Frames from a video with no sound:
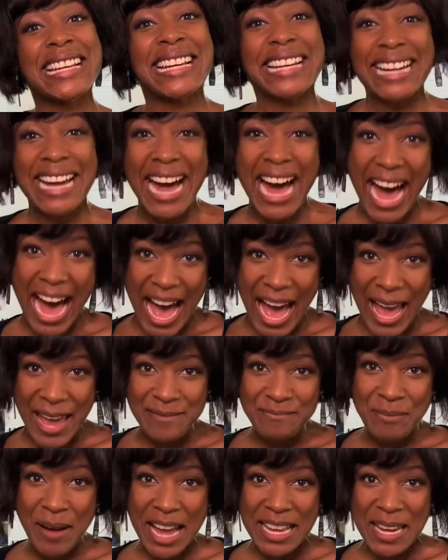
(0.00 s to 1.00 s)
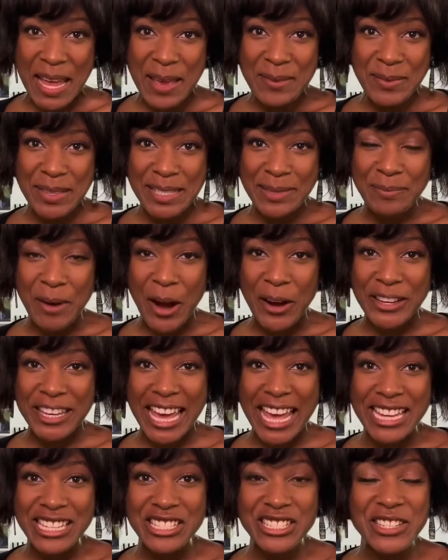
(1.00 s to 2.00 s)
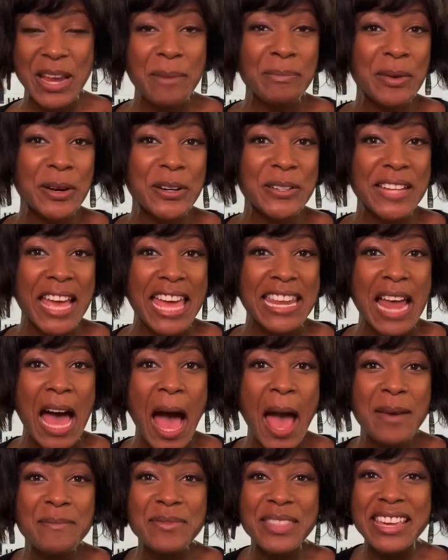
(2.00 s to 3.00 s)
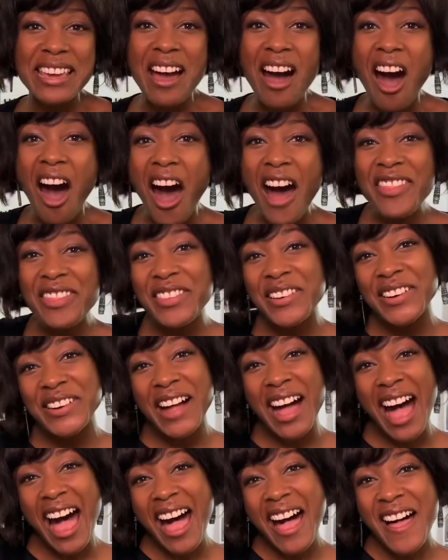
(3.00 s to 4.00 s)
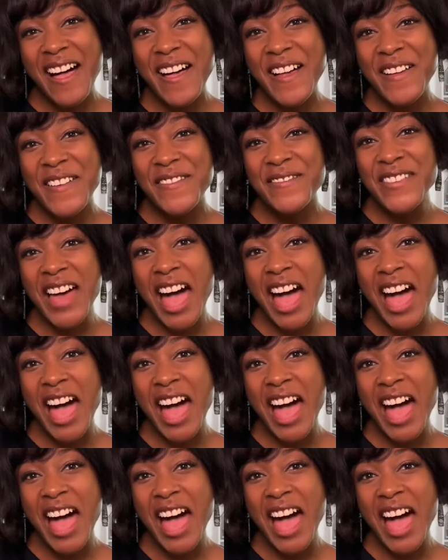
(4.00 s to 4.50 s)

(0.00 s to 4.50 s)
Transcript: Hi, my name is Marquette Shepard, and I'm the author of